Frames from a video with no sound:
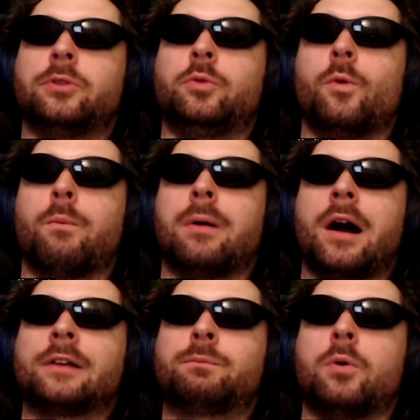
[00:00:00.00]
the
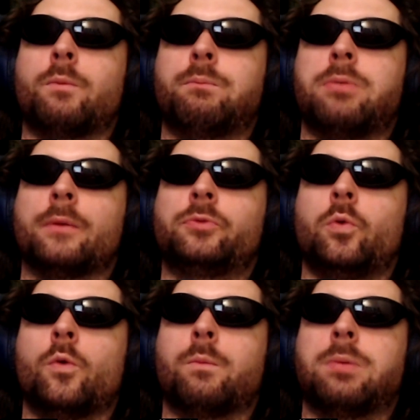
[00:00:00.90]
toolbox, pop up
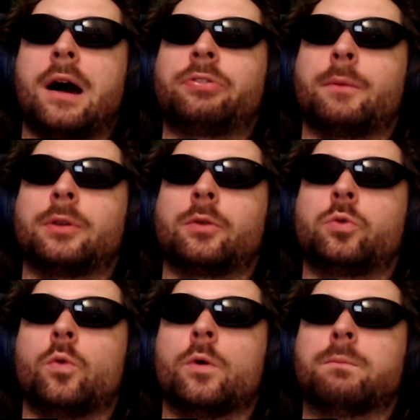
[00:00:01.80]
toolbox, the, the
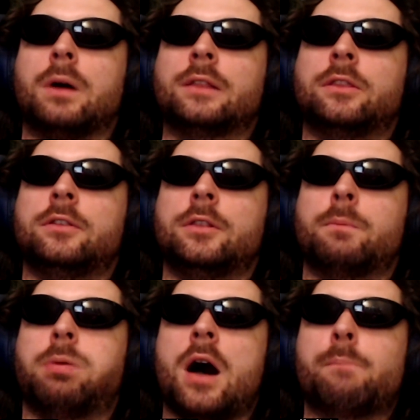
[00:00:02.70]
toolbox, the, the
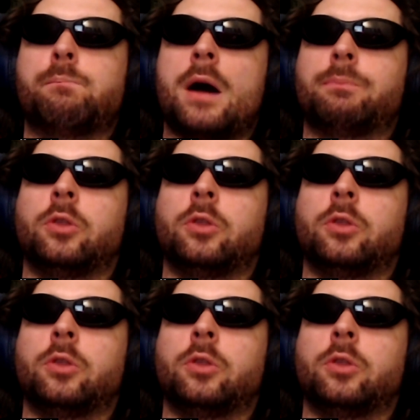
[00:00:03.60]
pop up the